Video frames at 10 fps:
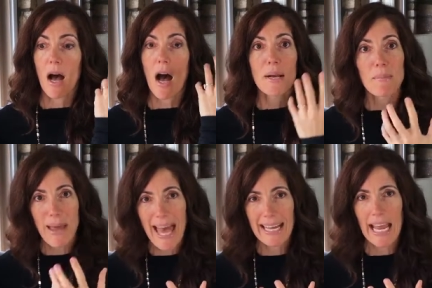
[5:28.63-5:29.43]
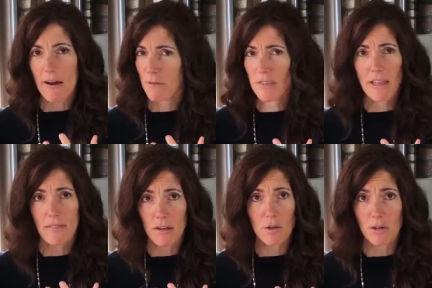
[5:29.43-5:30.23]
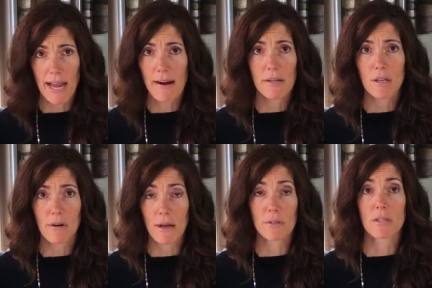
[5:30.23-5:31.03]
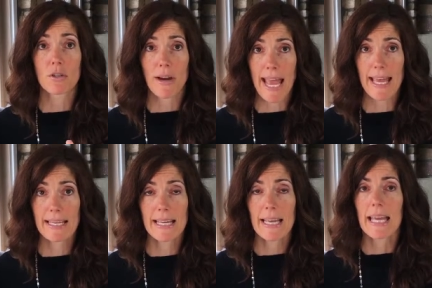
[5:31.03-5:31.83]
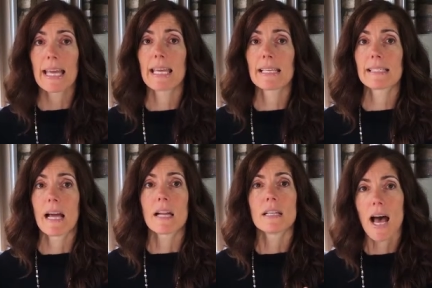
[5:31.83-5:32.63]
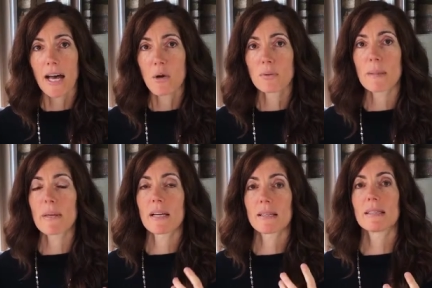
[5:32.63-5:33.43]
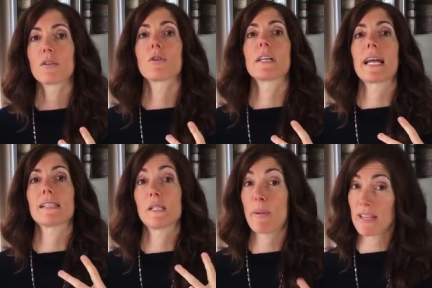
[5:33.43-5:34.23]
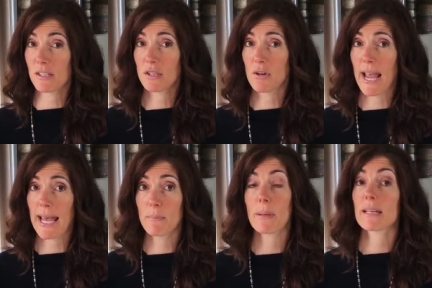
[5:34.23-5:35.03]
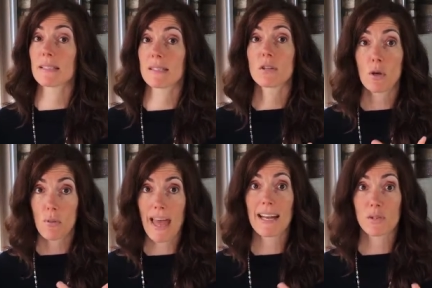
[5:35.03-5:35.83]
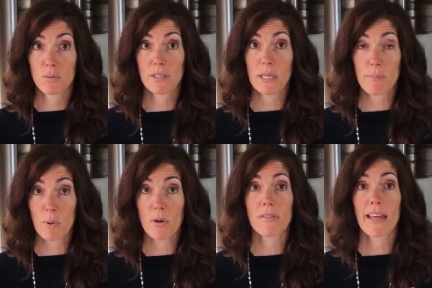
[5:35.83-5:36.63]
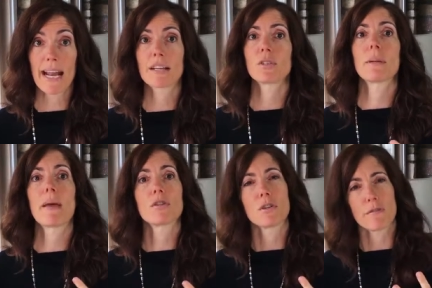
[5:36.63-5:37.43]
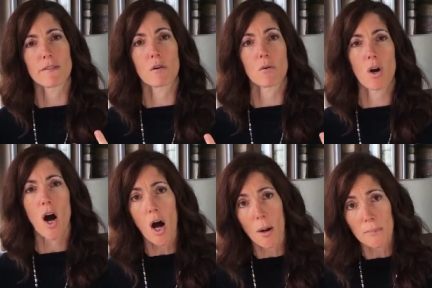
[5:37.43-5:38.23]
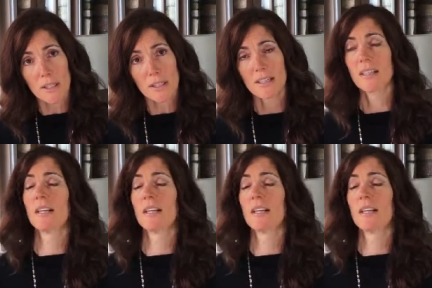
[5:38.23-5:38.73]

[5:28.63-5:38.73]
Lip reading: unpack everything that you're carrying around in your head is not only because it creates space in your head, because that is really important, that actually makes you feel calmer.